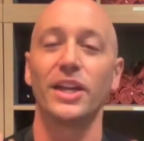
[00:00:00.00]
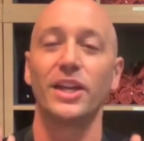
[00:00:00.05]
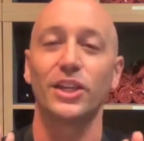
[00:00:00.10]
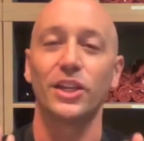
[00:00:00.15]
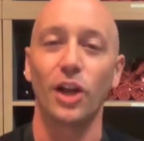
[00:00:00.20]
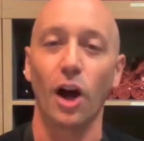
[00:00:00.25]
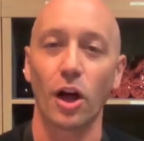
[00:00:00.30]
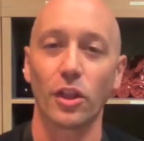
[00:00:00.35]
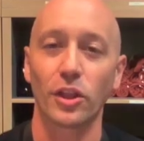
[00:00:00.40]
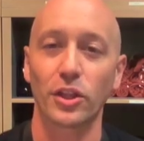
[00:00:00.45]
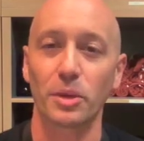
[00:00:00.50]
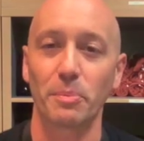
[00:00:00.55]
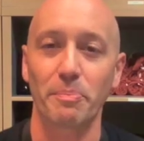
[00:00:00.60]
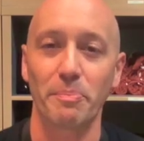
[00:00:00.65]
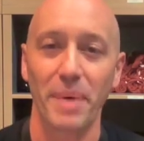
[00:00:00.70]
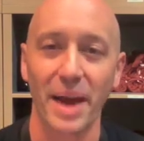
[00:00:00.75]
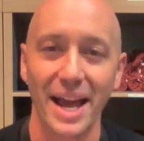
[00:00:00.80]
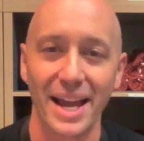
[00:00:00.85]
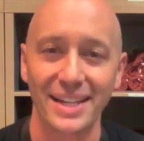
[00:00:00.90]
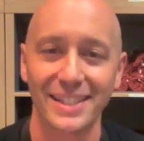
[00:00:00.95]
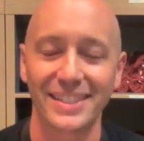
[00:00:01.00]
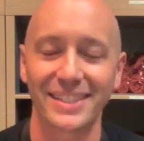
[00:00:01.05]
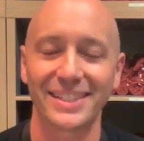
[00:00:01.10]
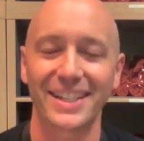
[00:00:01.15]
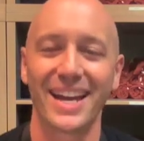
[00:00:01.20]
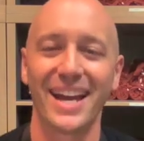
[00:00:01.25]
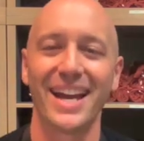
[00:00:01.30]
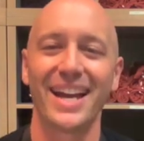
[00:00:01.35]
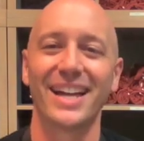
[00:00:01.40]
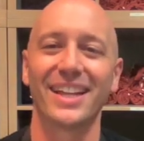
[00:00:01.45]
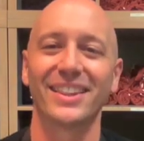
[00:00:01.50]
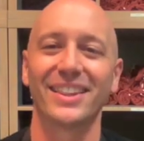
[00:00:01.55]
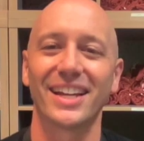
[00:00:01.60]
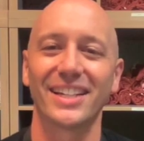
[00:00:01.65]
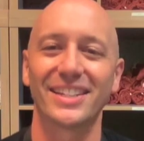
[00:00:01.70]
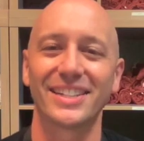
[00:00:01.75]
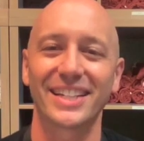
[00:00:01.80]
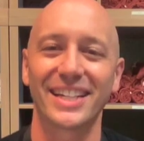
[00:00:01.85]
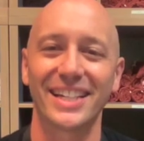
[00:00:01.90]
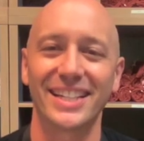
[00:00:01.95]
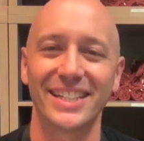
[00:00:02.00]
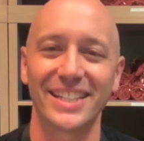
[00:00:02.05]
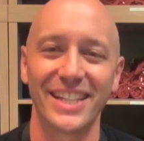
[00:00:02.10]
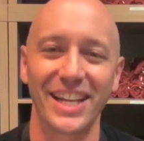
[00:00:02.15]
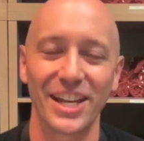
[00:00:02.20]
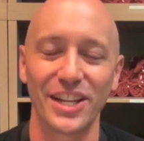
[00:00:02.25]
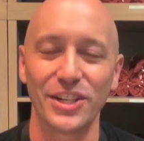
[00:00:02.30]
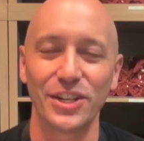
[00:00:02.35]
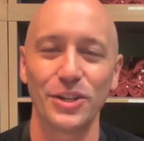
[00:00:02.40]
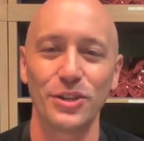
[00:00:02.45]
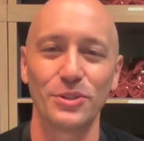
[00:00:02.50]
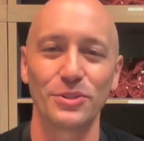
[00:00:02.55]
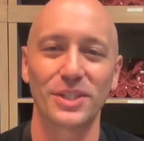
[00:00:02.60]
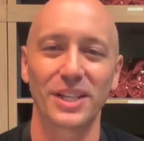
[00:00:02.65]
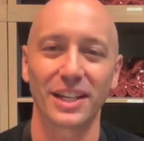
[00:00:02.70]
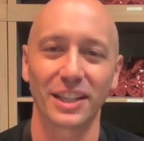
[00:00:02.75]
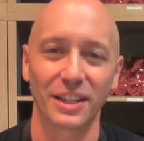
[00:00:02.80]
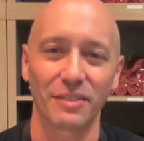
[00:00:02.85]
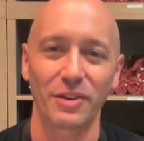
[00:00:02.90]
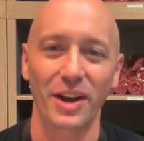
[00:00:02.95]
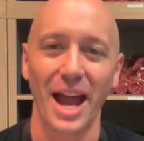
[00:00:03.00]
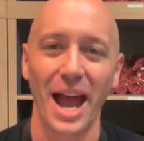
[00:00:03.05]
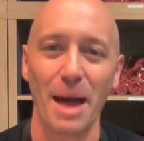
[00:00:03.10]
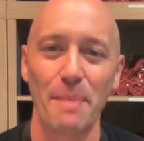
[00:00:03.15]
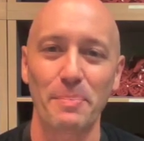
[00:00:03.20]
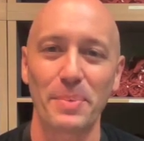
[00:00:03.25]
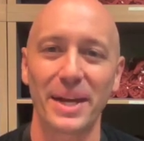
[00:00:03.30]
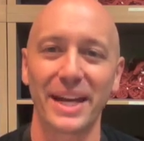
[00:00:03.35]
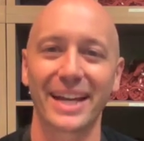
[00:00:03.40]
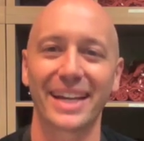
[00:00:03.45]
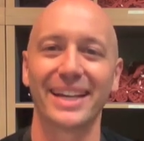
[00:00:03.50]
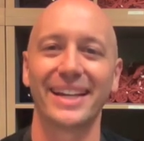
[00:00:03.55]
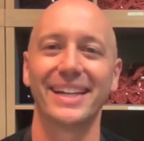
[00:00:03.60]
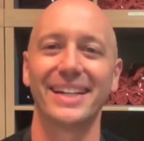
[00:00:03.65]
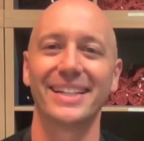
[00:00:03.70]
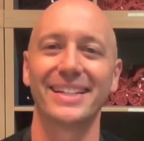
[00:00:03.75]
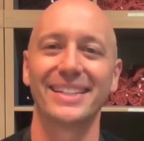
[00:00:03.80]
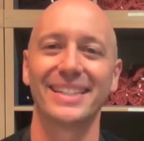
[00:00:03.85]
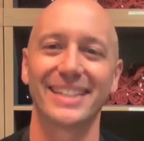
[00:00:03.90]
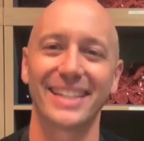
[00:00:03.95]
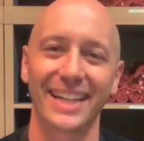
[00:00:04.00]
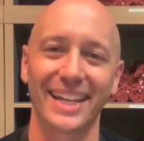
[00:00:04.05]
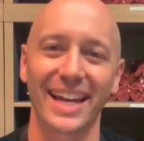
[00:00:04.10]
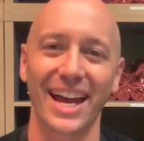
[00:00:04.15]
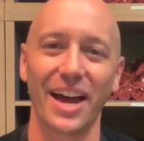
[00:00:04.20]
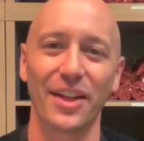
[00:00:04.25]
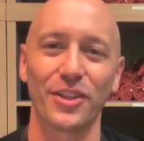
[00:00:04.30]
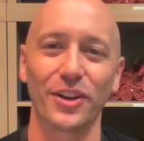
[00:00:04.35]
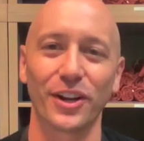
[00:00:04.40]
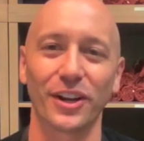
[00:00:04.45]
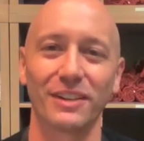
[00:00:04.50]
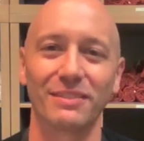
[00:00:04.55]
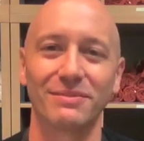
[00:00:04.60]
Y'all are the best. Let's continue to deliver epic together.